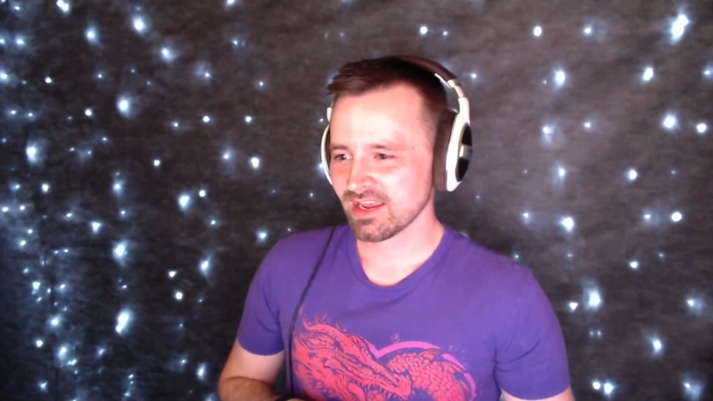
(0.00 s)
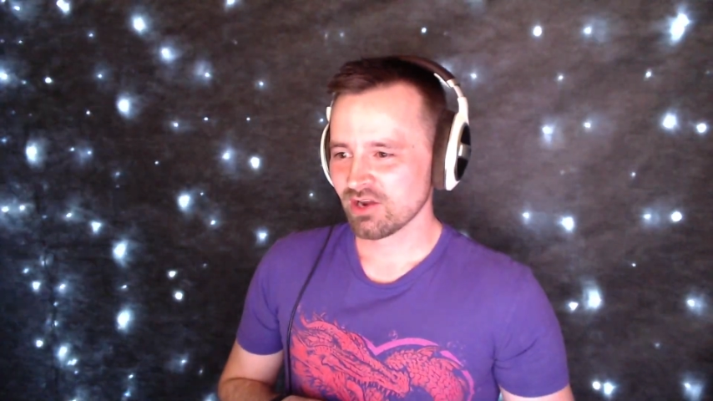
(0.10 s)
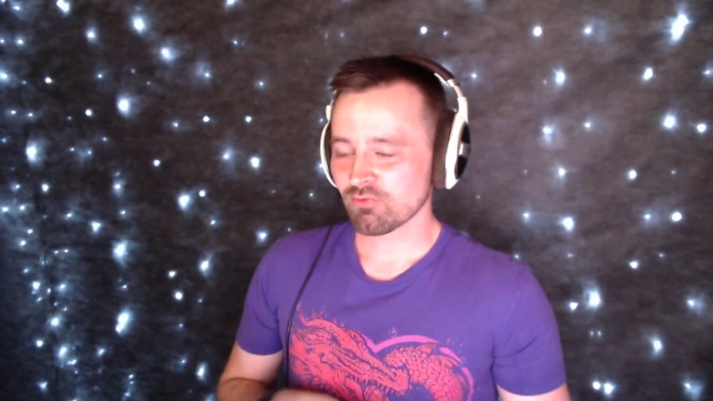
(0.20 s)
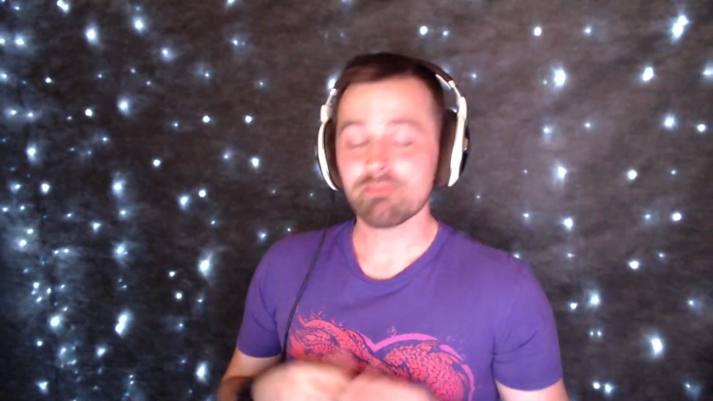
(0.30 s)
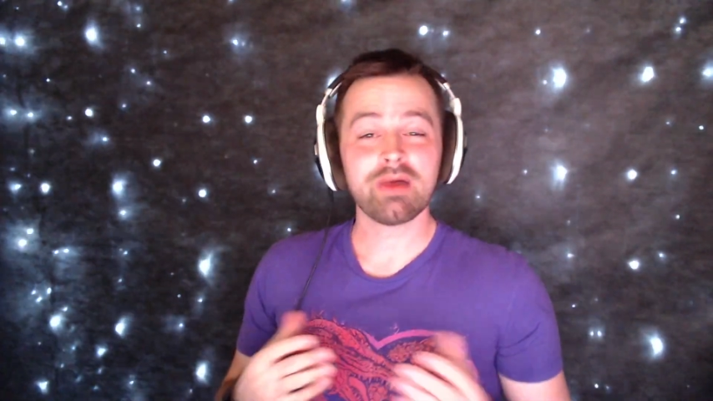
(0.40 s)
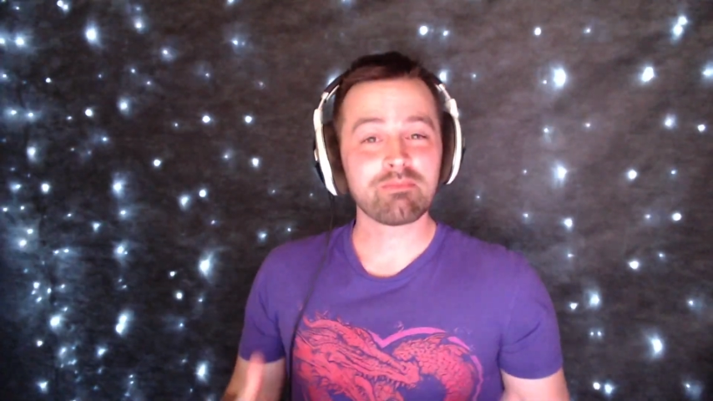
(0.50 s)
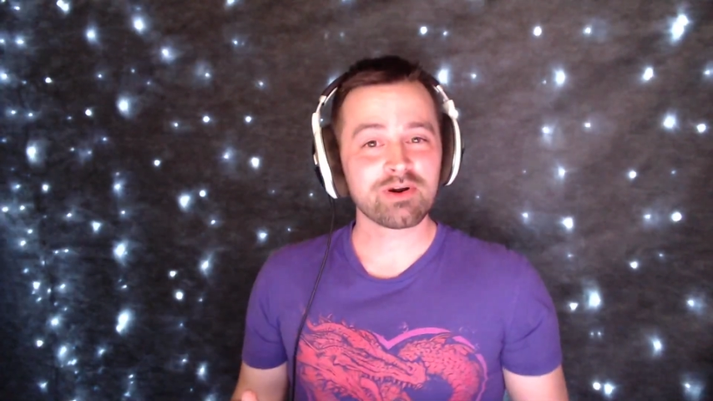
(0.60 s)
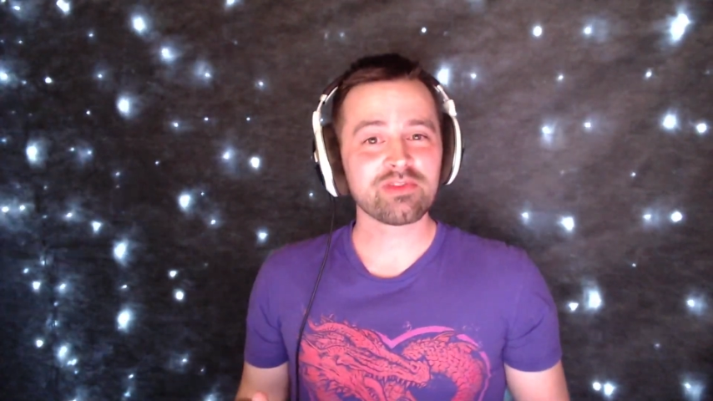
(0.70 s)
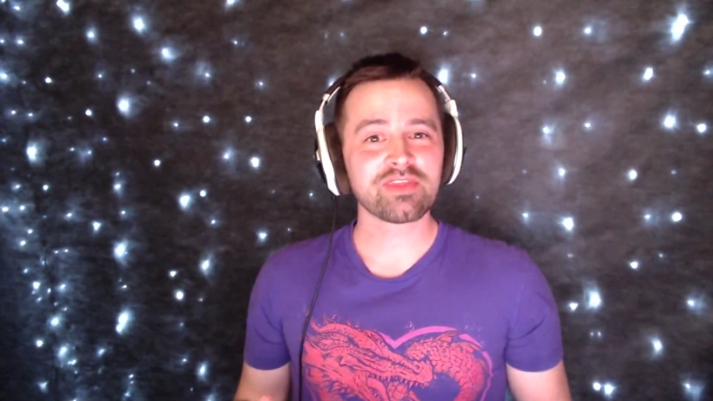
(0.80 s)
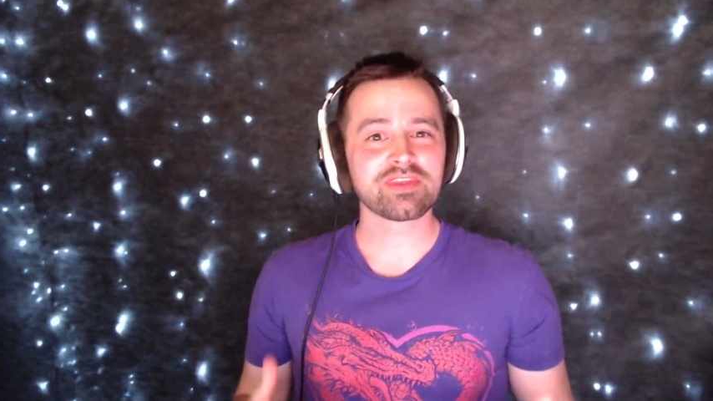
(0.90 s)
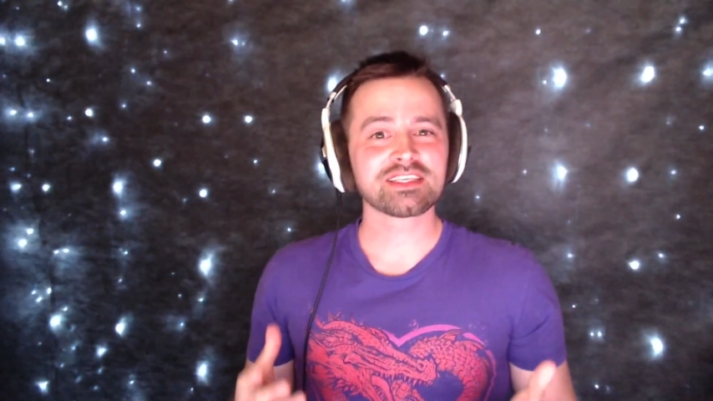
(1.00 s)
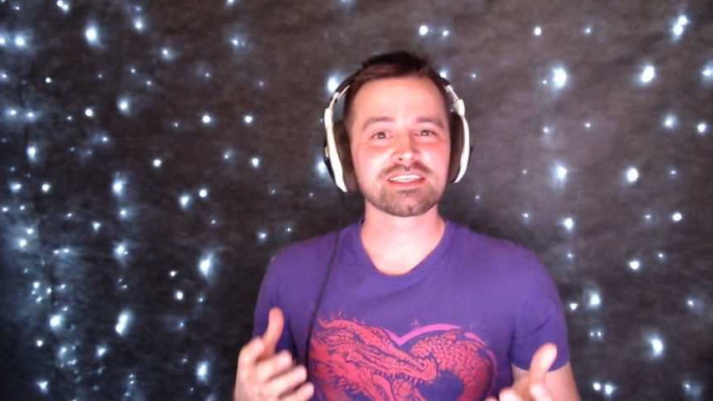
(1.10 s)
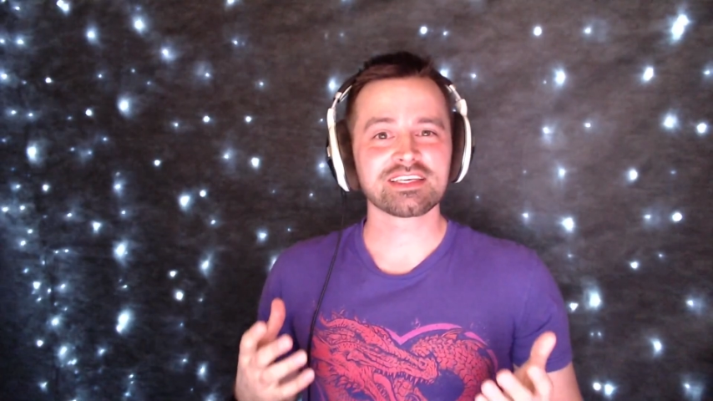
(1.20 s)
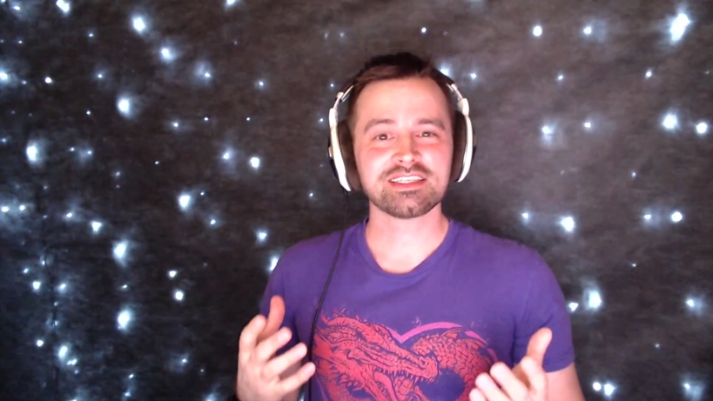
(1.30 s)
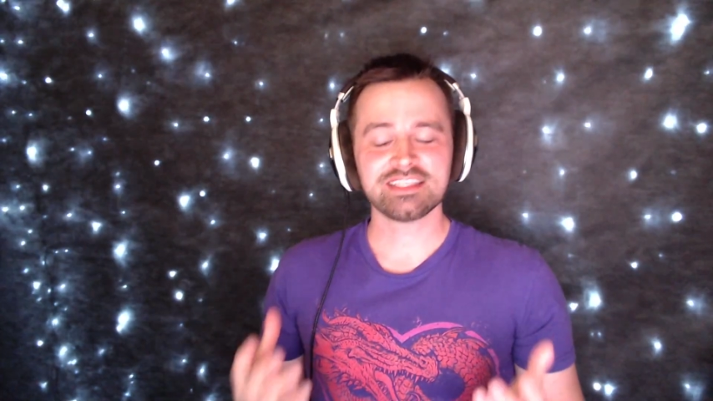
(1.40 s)
Remember that this
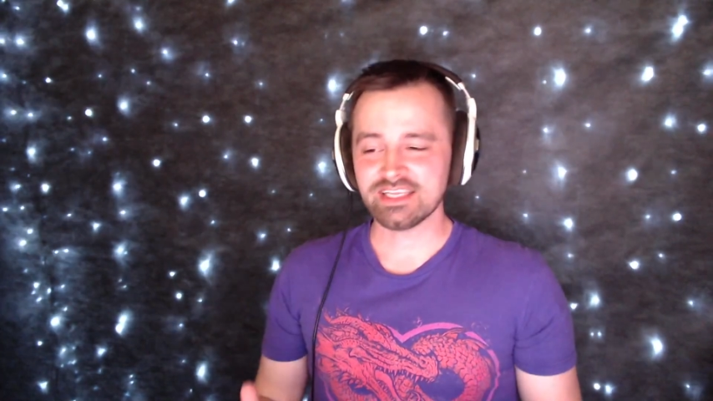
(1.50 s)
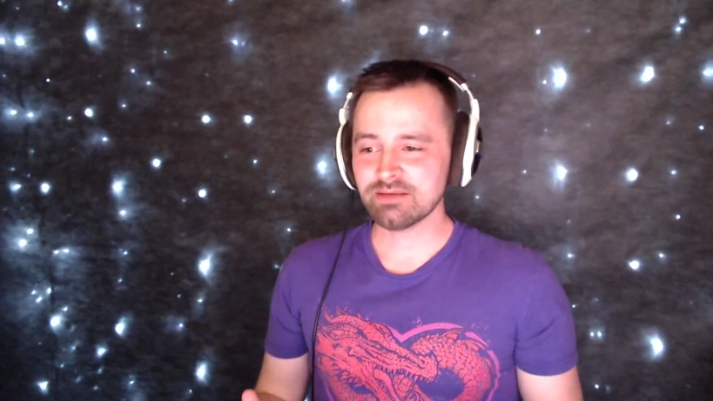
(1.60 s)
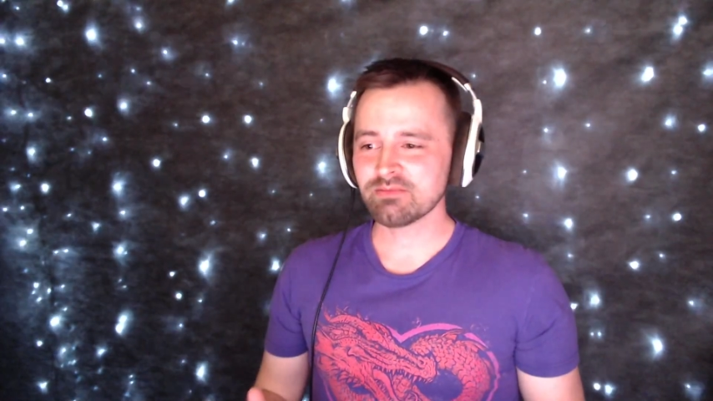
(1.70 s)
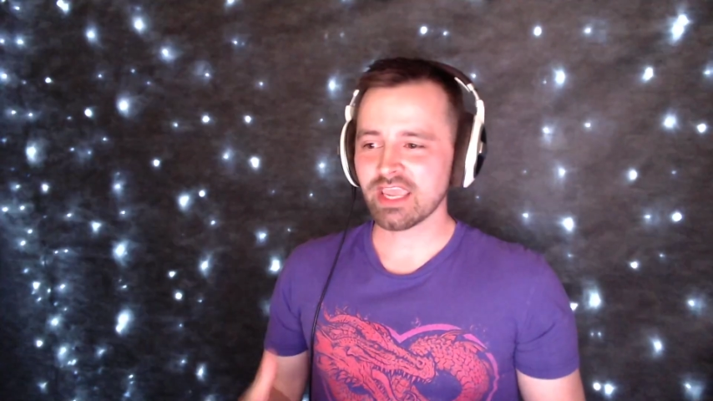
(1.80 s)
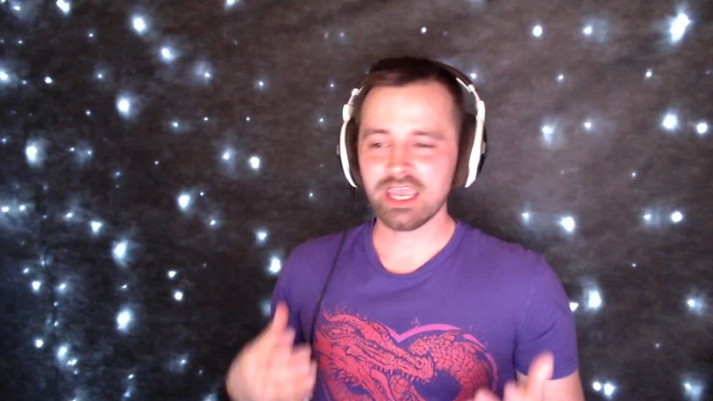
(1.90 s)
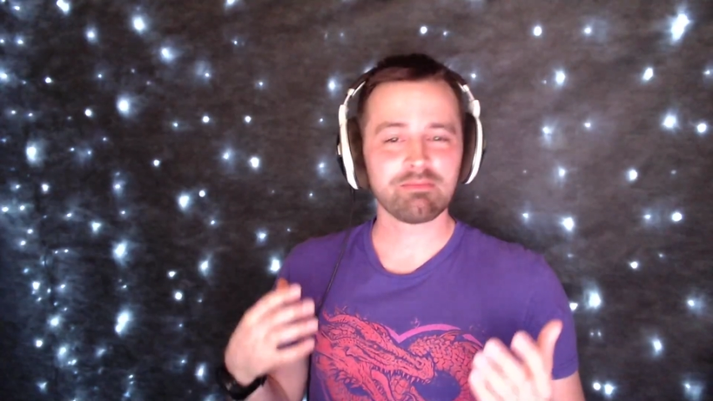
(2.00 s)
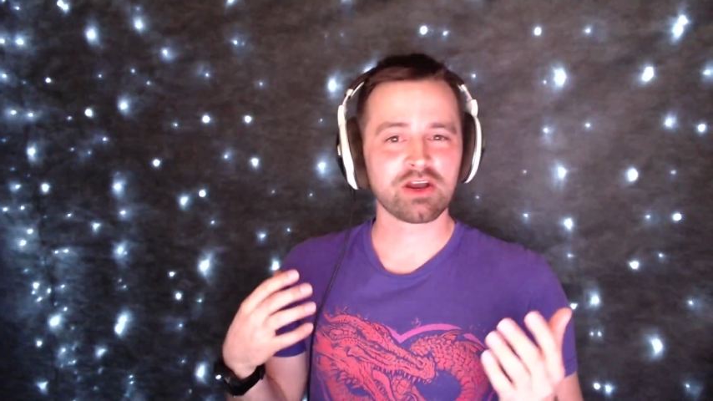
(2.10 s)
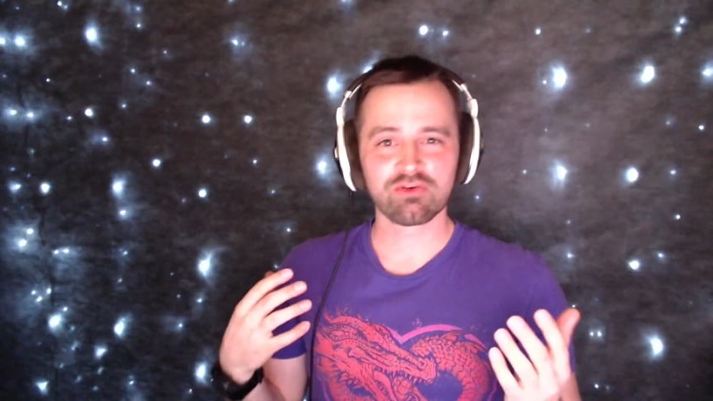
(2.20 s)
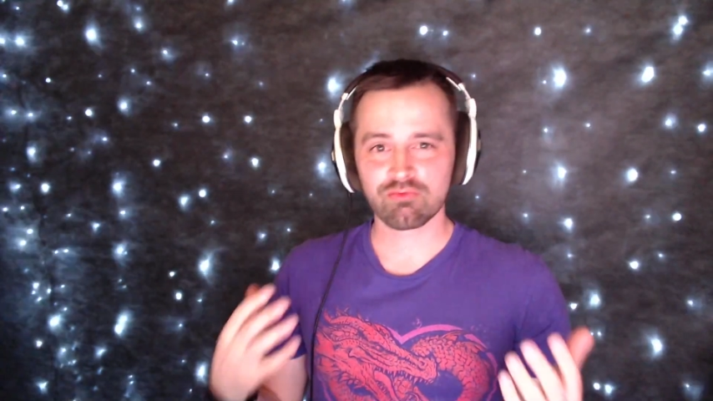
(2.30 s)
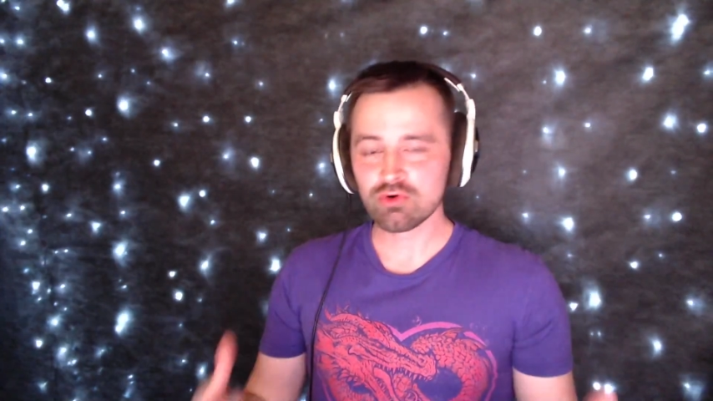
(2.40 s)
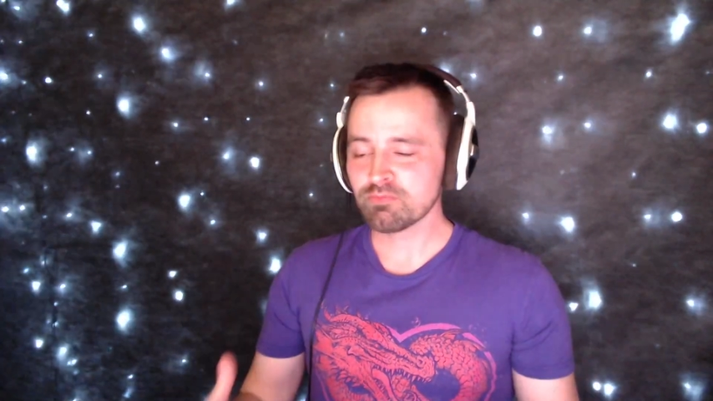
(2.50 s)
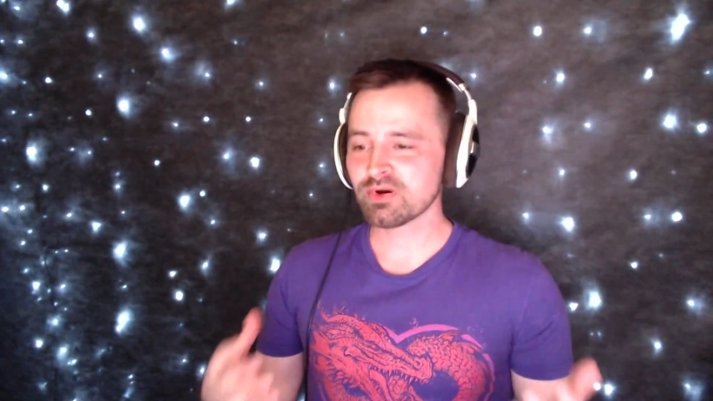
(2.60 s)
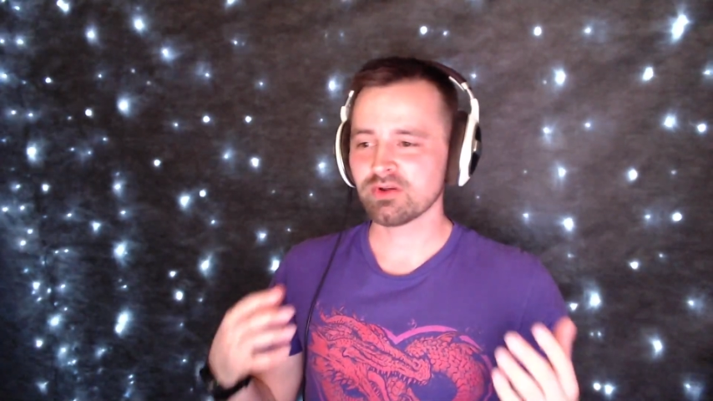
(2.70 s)
is a team game, a group,